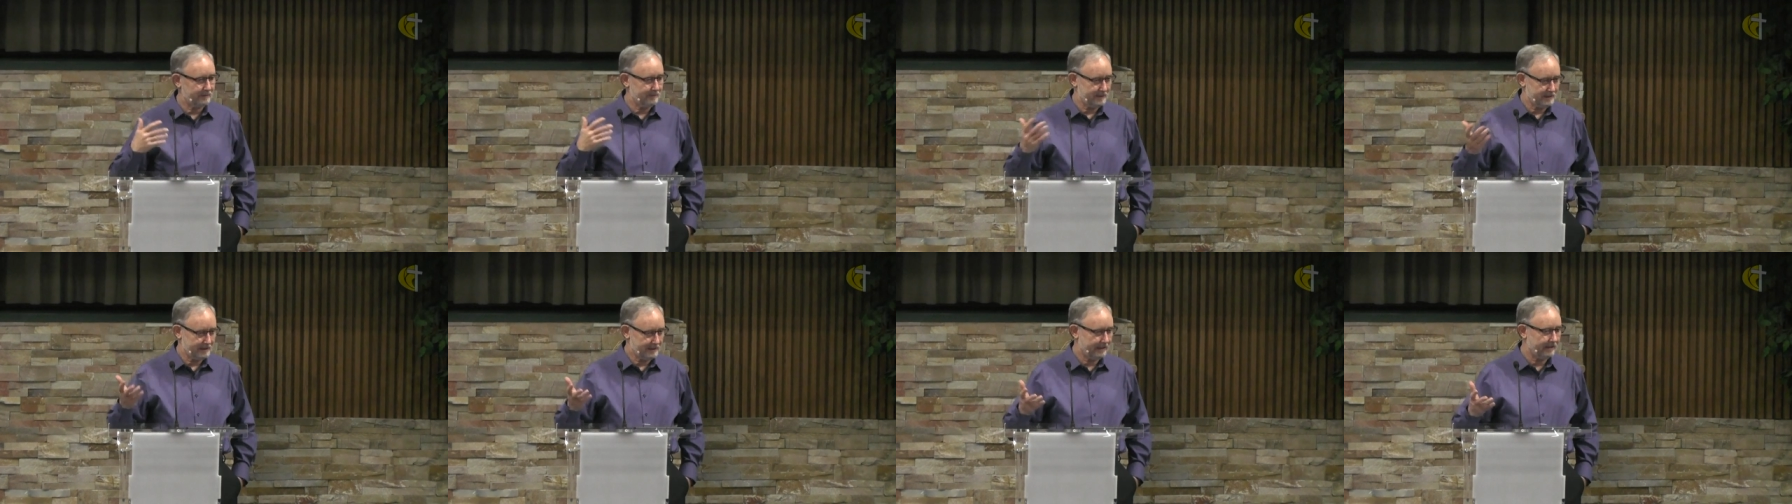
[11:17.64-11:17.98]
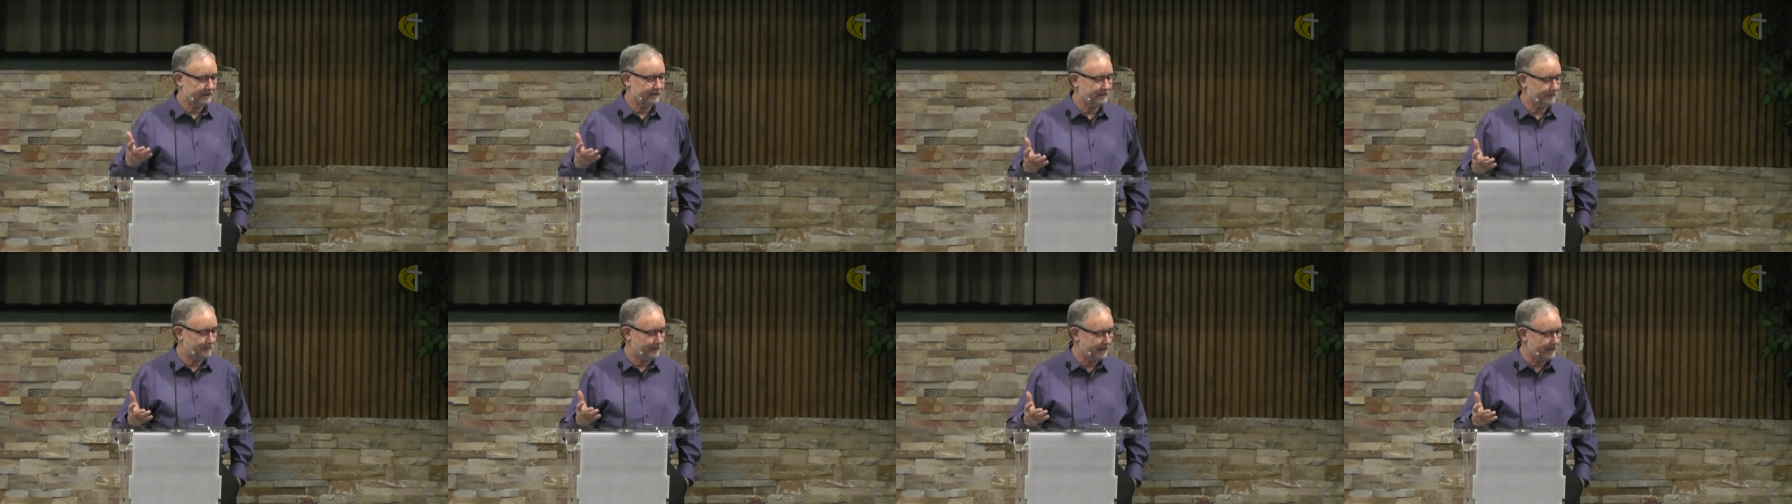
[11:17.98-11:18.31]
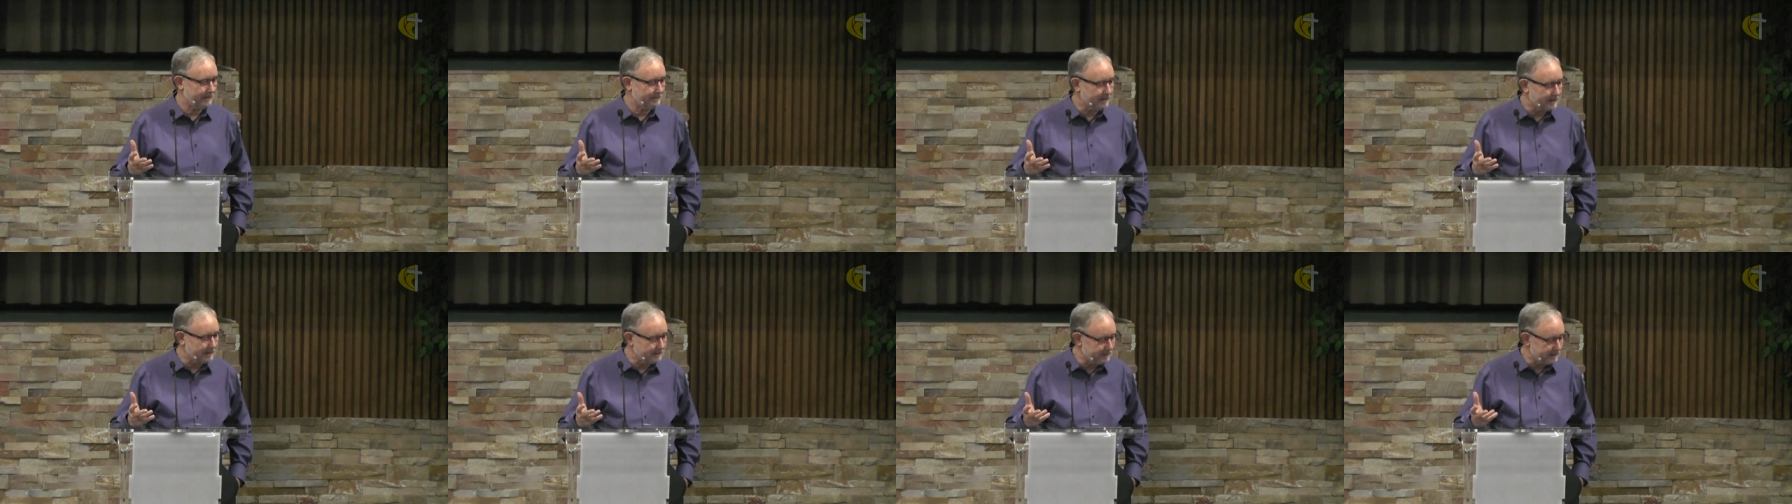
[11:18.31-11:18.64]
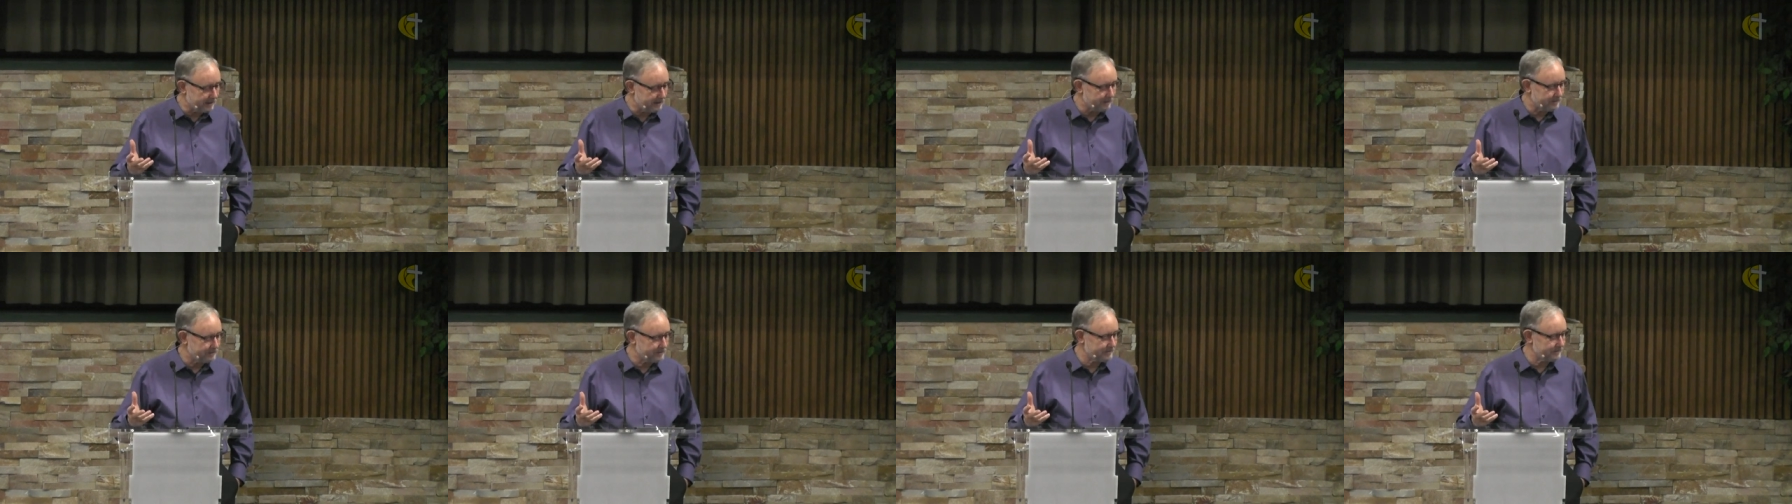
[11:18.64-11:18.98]
is he going to pay my
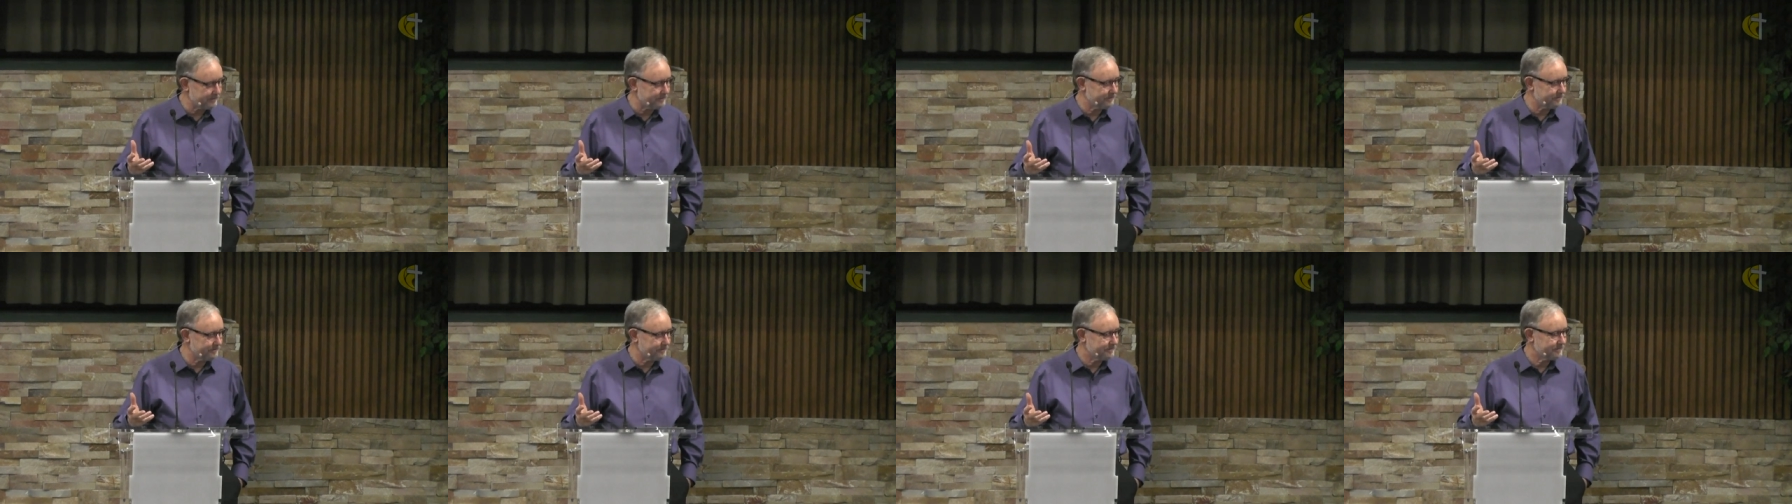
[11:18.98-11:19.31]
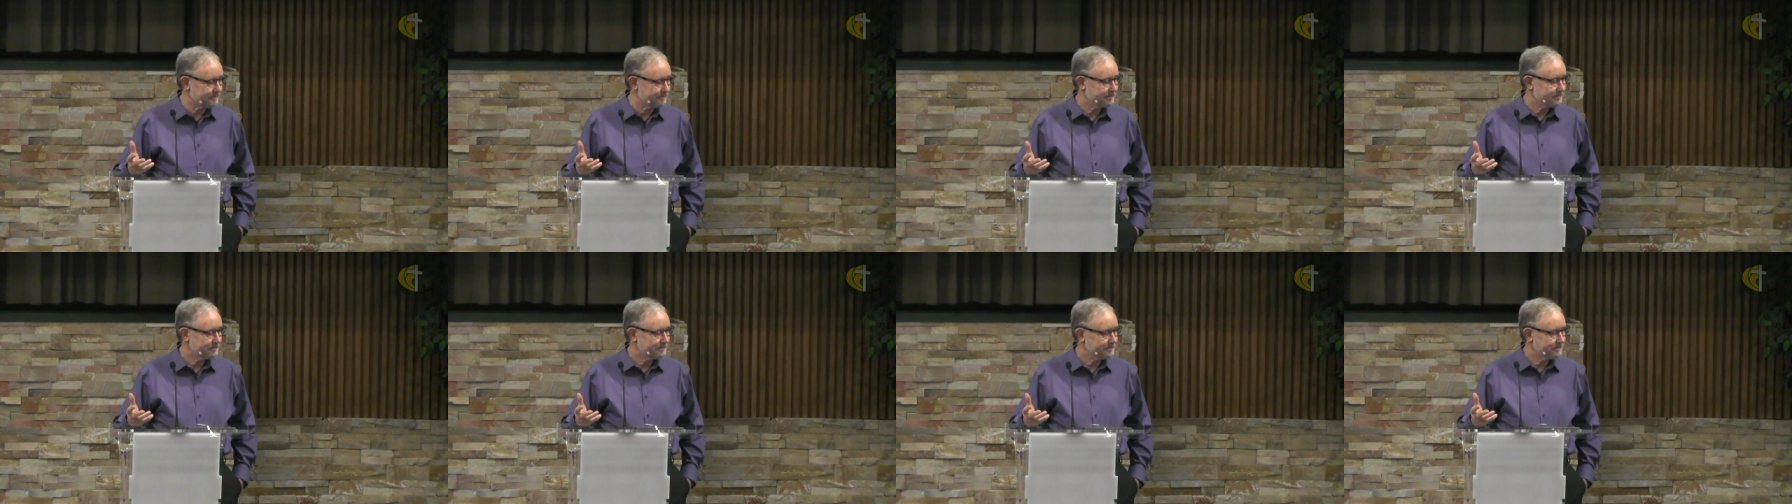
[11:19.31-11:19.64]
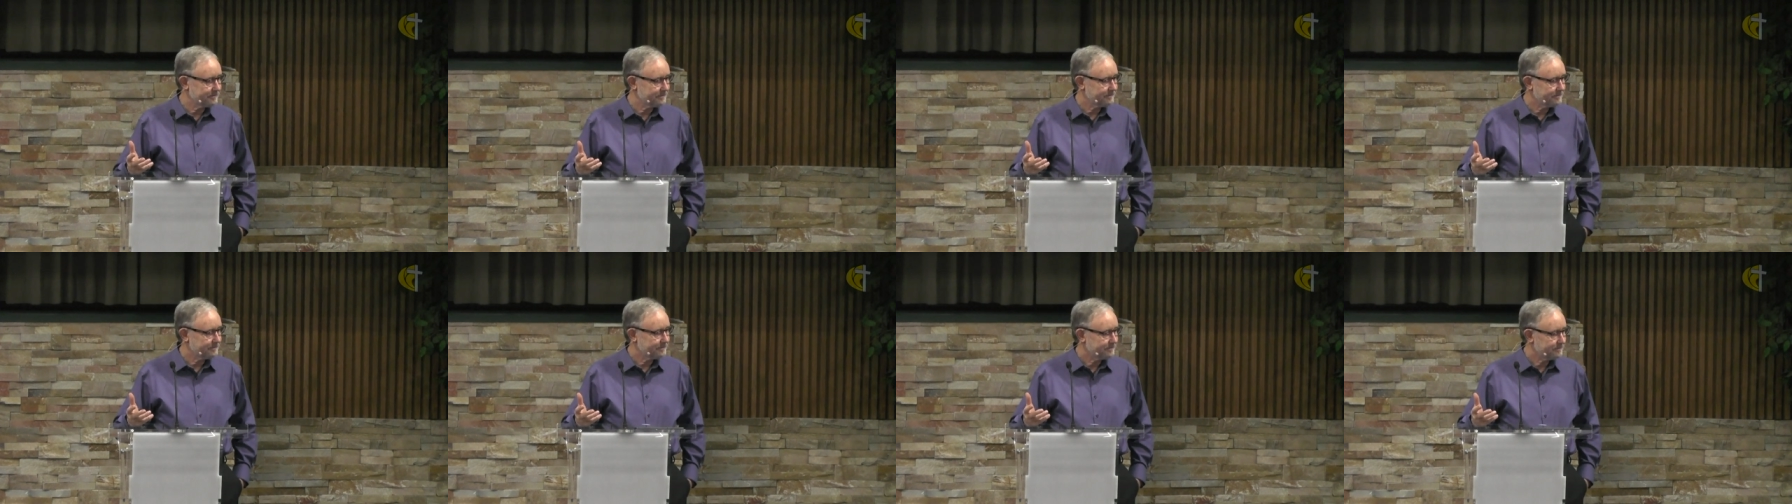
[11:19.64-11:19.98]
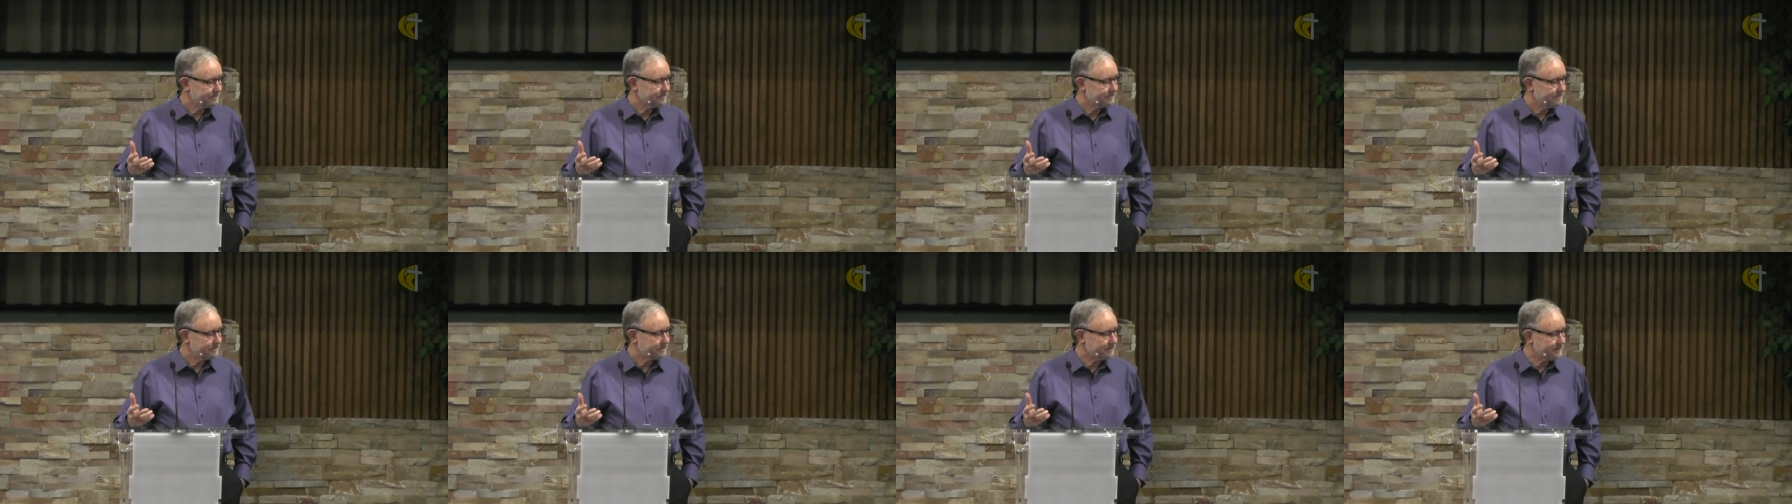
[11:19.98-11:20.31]
bills?
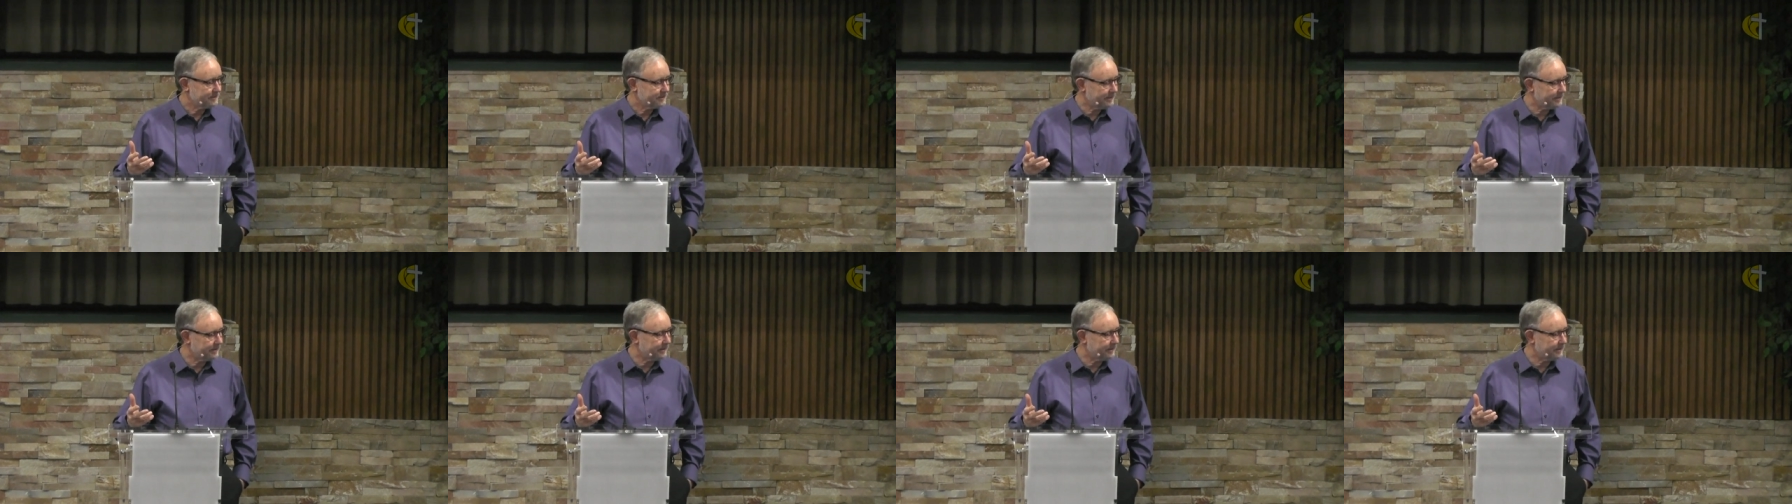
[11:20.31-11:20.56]
Is he